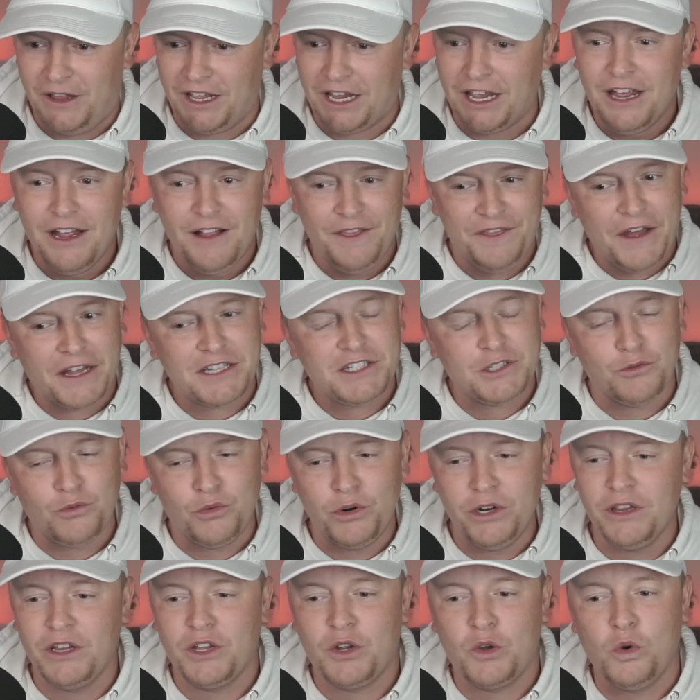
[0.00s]
Like, that's a
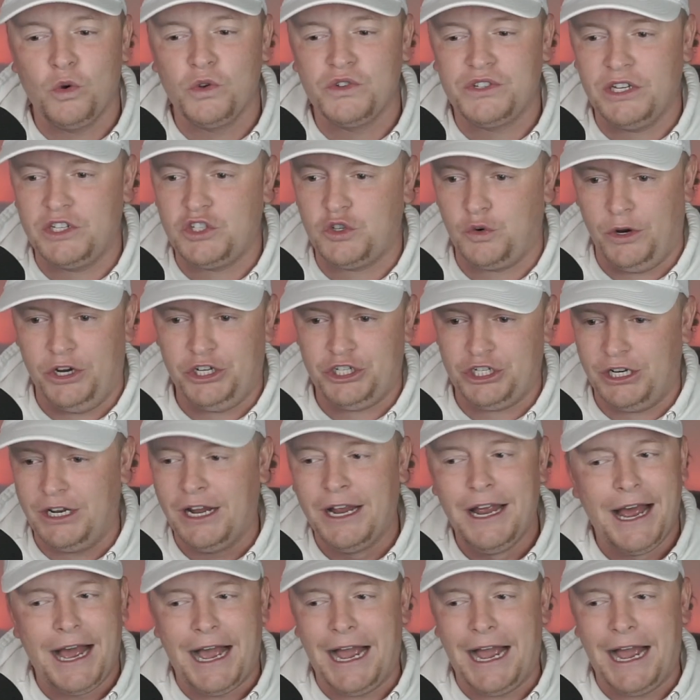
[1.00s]
really cool situation.